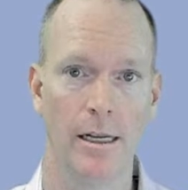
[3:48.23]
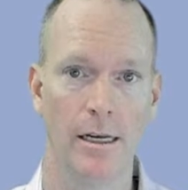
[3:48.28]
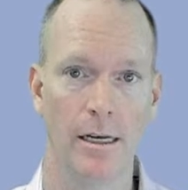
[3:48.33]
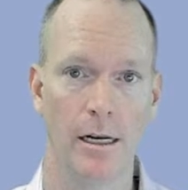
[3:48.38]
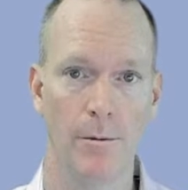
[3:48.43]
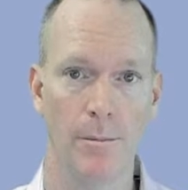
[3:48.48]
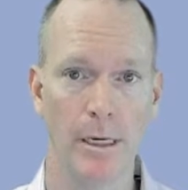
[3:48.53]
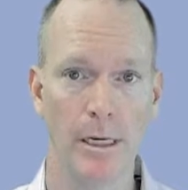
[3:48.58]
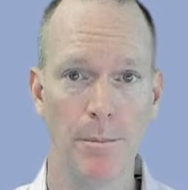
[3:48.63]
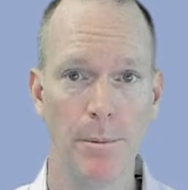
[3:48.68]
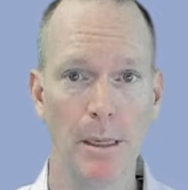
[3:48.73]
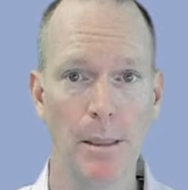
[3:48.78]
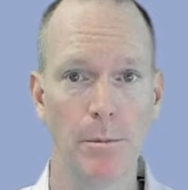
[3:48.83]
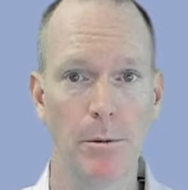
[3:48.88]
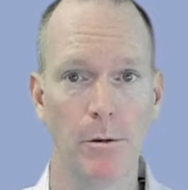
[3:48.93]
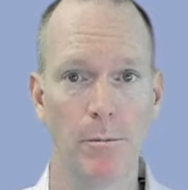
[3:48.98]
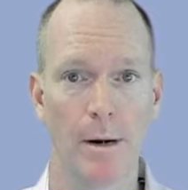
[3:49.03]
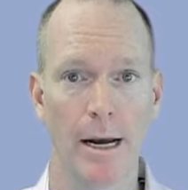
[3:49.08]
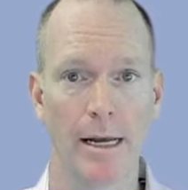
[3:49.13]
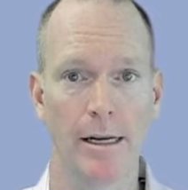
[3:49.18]
Now, many
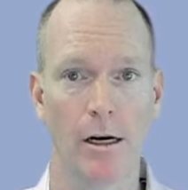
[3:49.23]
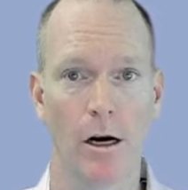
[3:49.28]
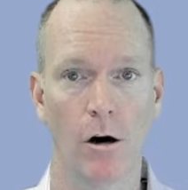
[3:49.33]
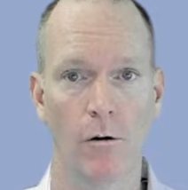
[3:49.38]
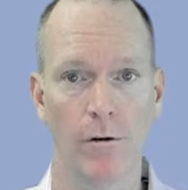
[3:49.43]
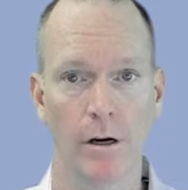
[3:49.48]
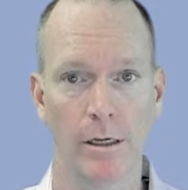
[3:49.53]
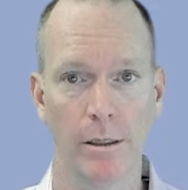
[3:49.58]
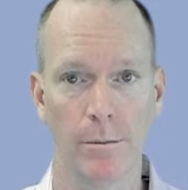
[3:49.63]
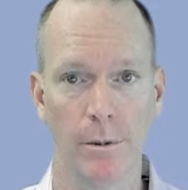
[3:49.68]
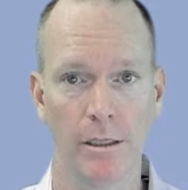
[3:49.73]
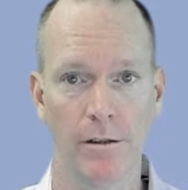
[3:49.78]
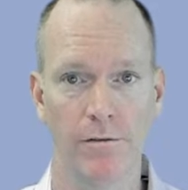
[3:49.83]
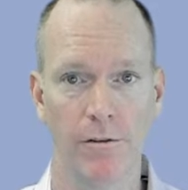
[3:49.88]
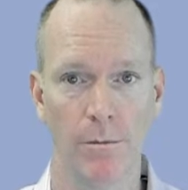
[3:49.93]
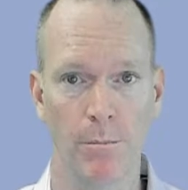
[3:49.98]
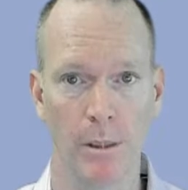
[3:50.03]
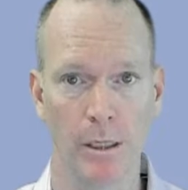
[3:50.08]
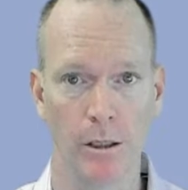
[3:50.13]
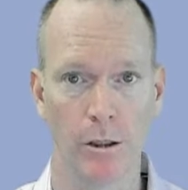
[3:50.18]
people might already be
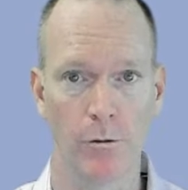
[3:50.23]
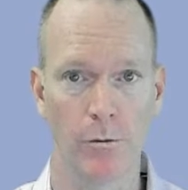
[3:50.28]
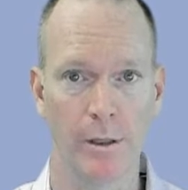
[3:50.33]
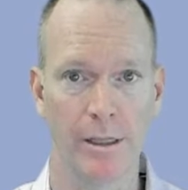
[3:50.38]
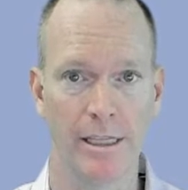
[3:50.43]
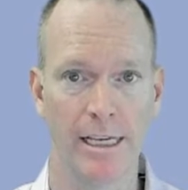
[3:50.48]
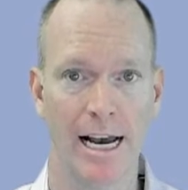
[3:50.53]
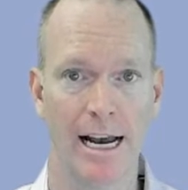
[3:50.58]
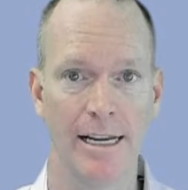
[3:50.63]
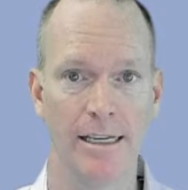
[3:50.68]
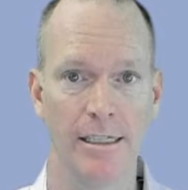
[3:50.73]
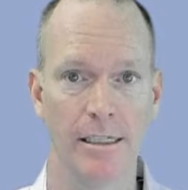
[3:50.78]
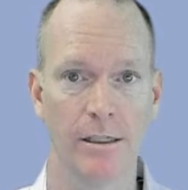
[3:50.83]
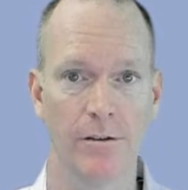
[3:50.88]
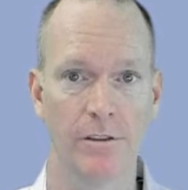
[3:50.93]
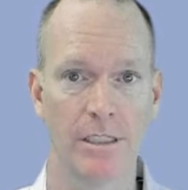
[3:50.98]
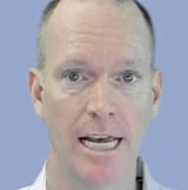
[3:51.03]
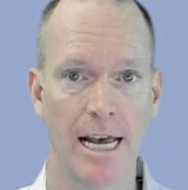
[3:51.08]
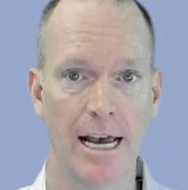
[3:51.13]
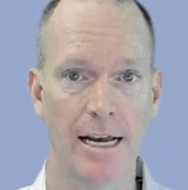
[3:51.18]
familiar with the idea
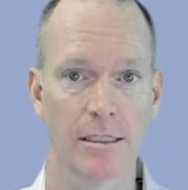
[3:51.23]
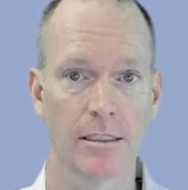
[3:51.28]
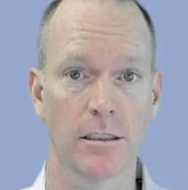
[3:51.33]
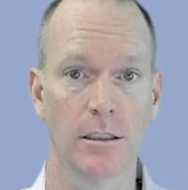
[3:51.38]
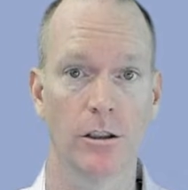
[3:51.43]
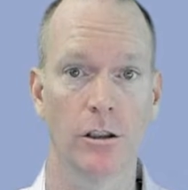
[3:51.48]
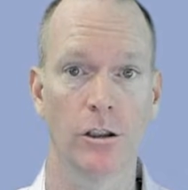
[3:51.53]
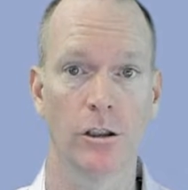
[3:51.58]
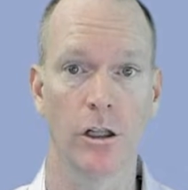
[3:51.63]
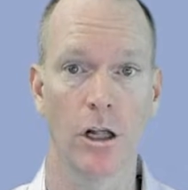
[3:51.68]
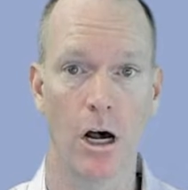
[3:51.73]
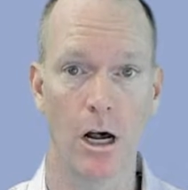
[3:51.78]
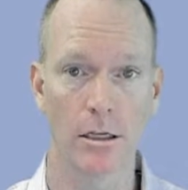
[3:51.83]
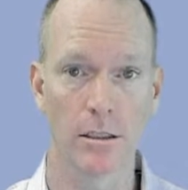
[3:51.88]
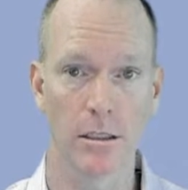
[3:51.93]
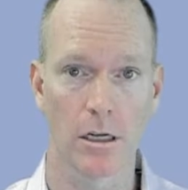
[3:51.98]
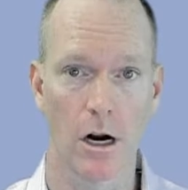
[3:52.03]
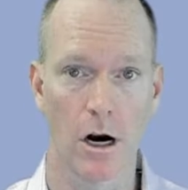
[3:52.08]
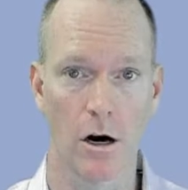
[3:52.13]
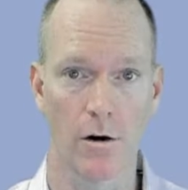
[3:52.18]
of tax
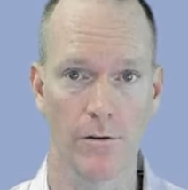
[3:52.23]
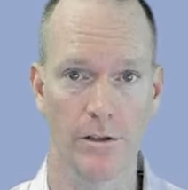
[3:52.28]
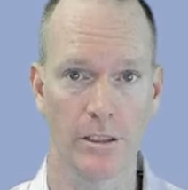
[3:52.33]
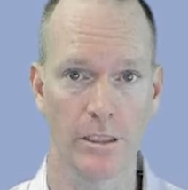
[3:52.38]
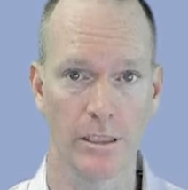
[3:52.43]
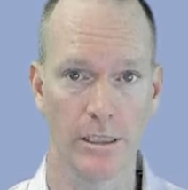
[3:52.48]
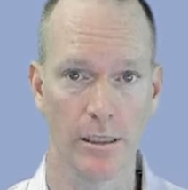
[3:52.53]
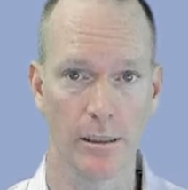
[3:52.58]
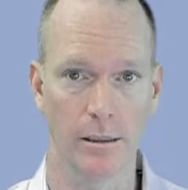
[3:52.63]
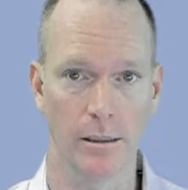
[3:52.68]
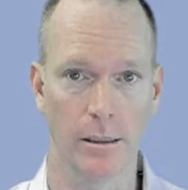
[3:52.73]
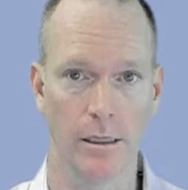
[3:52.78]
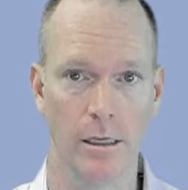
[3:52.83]
loss harvesting.